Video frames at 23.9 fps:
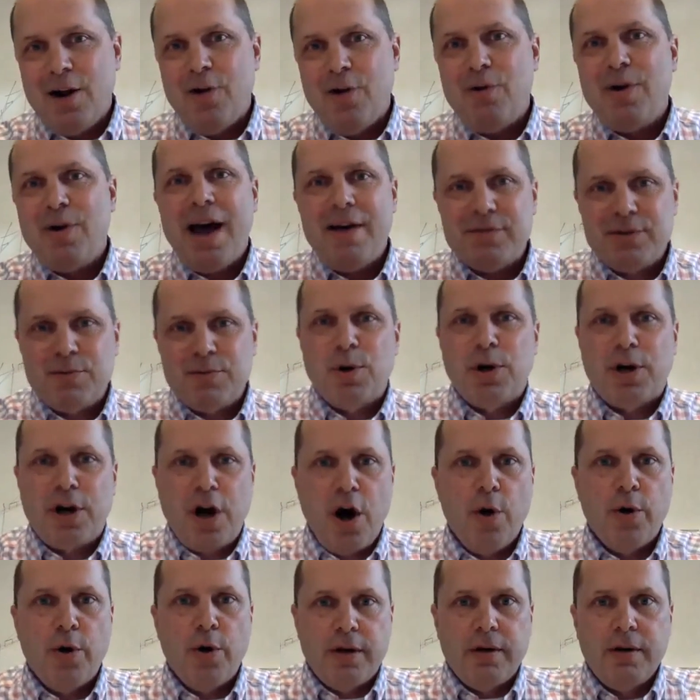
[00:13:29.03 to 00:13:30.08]
have someone
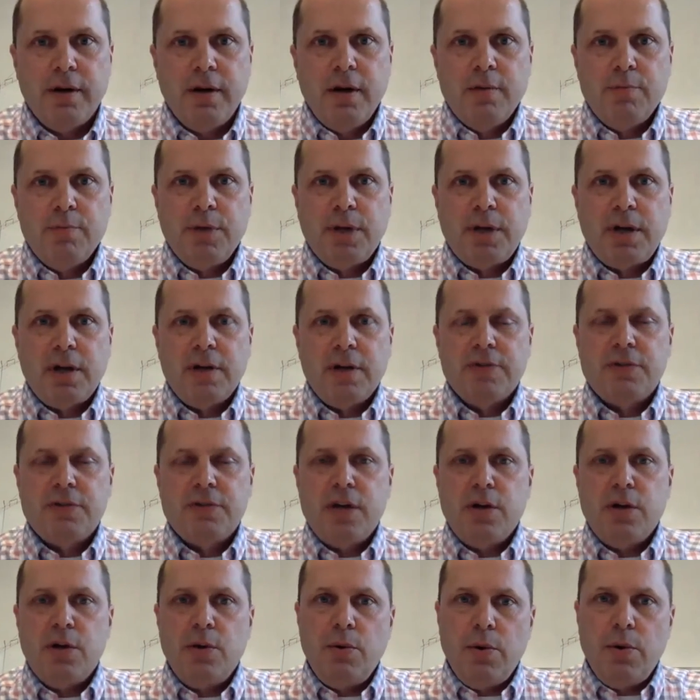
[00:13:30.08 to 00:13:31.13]
code it, because
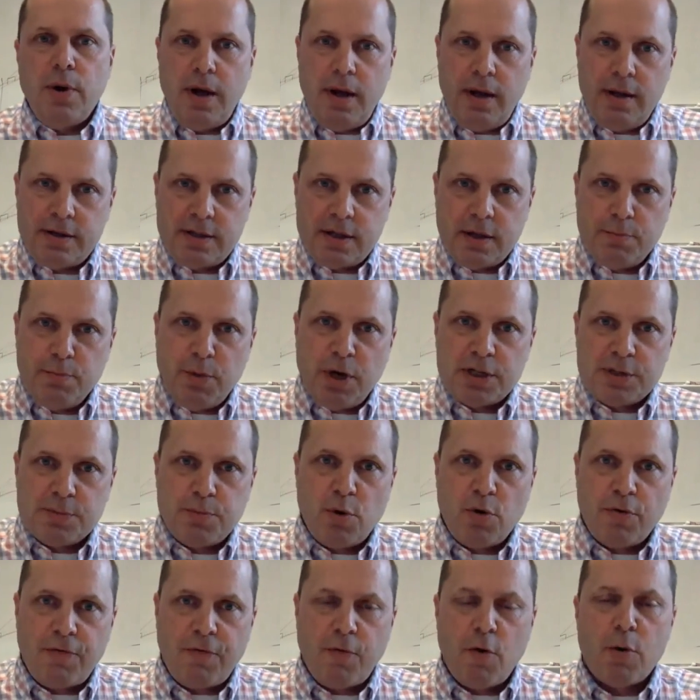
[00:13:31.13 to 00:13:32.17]
then it's a much
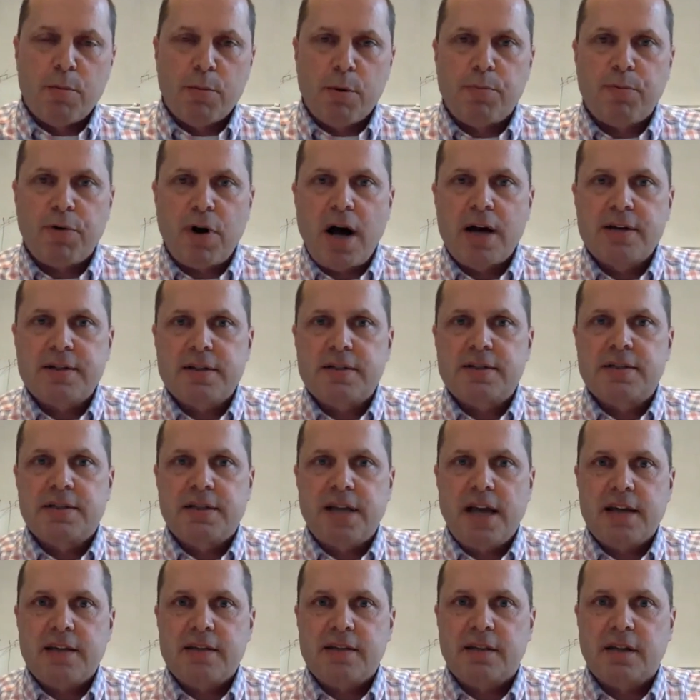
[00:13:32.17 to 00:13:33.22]
more formal process. It
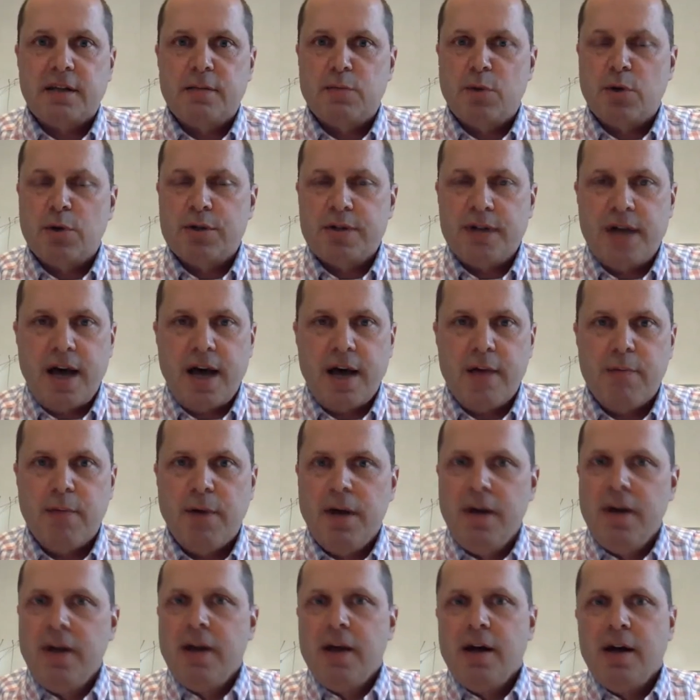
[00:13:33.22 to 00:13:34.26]
takes a little more time.
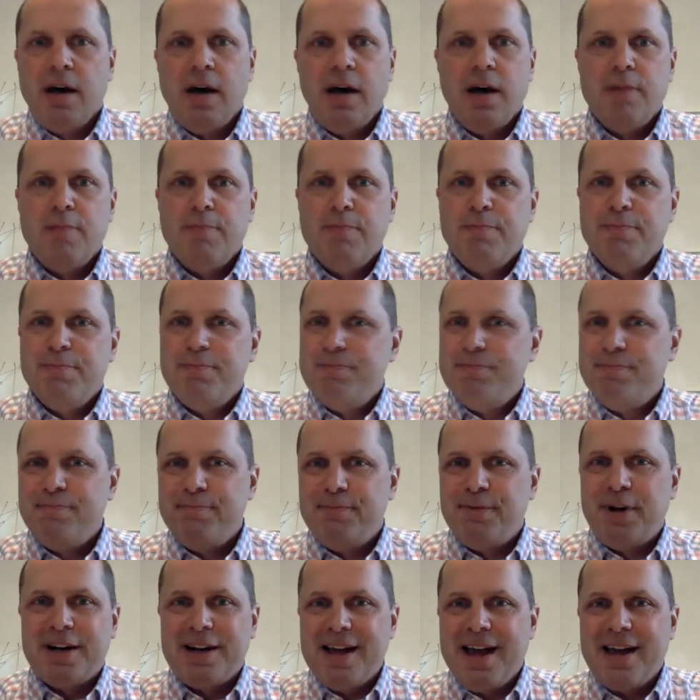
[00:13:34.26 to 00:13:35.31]

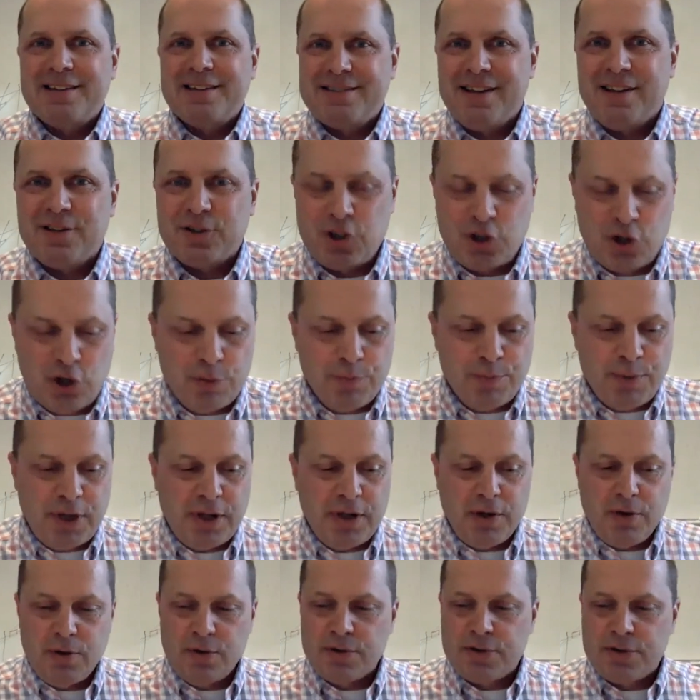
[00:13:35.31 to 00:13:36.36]
But Excel shouldn't
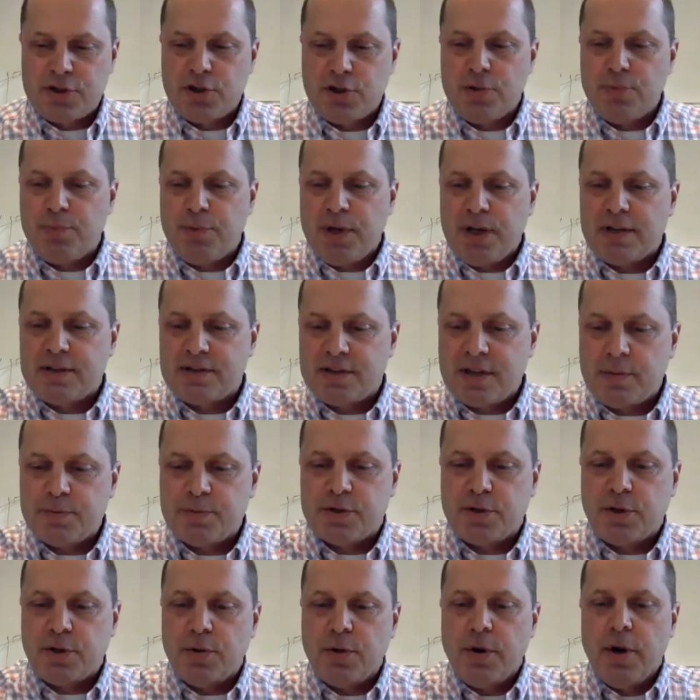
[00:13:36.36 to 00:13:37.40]
be a
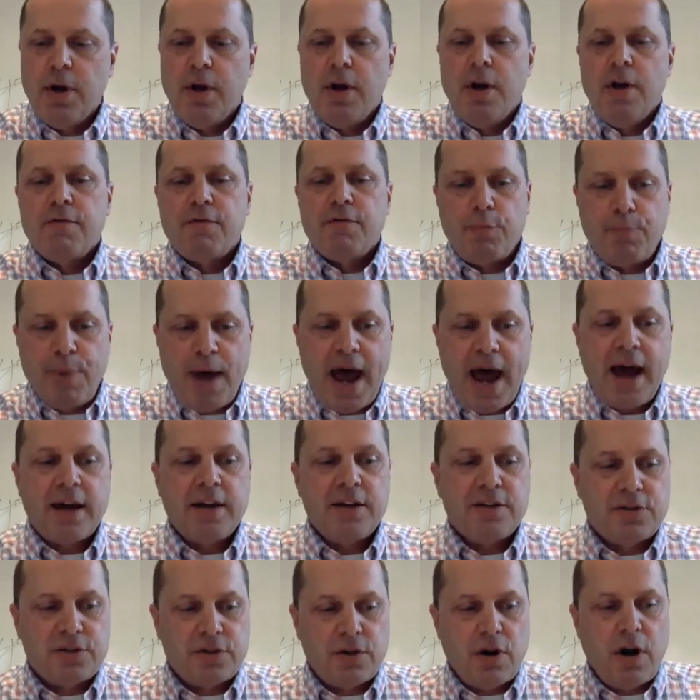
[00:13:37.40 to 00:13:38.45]
substitute for
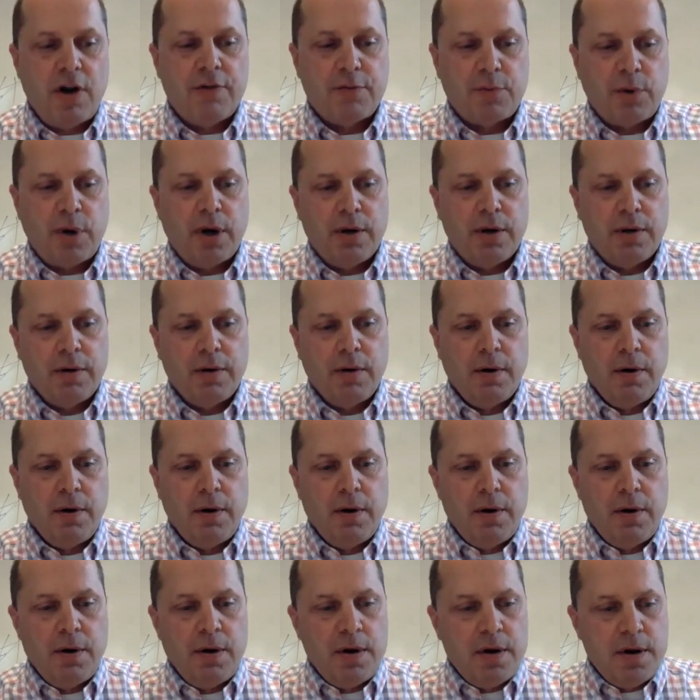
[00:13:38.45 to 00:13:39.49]
packaged software.
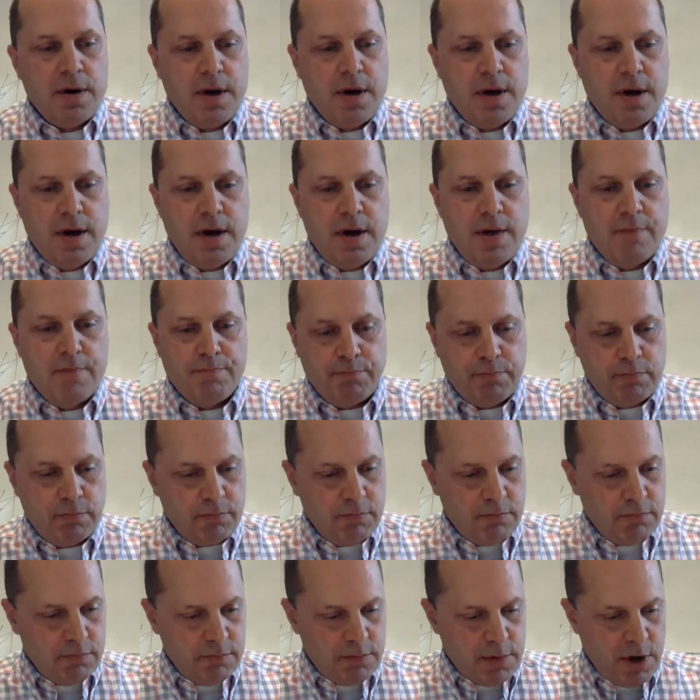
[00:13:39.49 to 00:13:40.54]

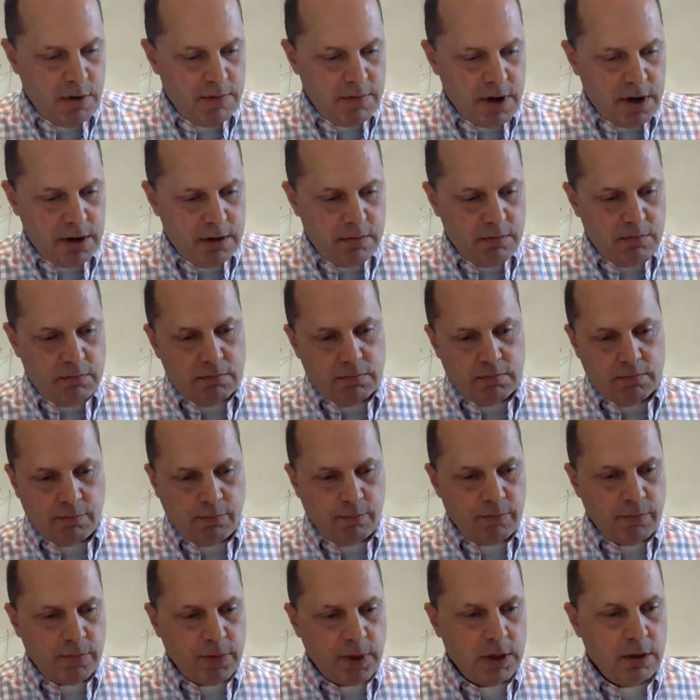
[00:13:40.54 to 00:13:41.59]
All
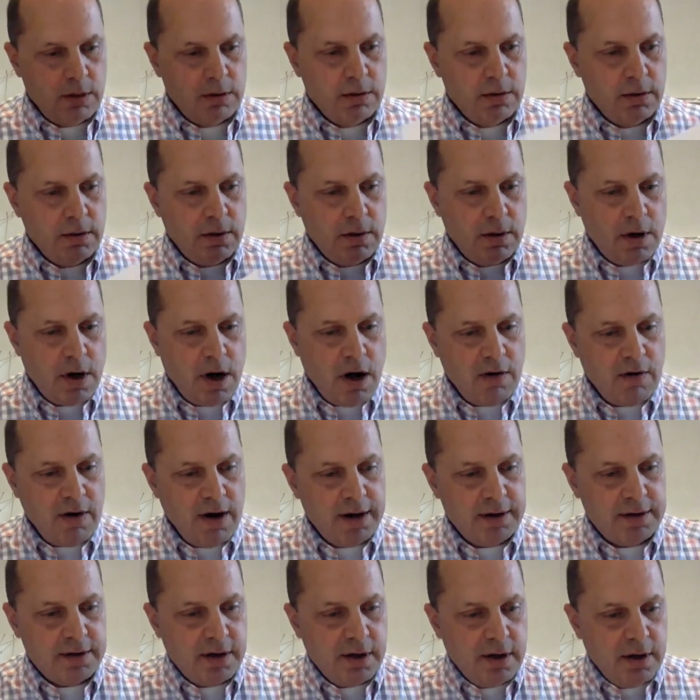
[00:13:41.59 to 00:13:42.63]

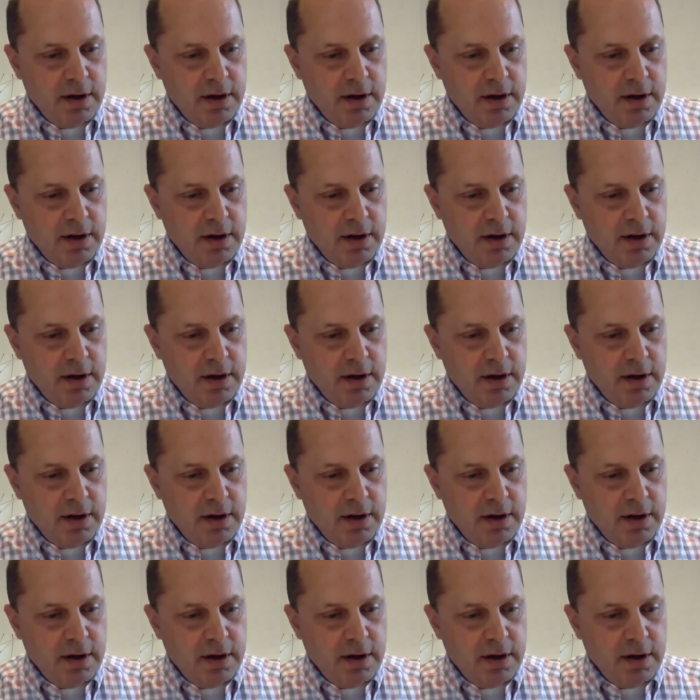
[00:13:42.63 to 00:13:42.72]
right.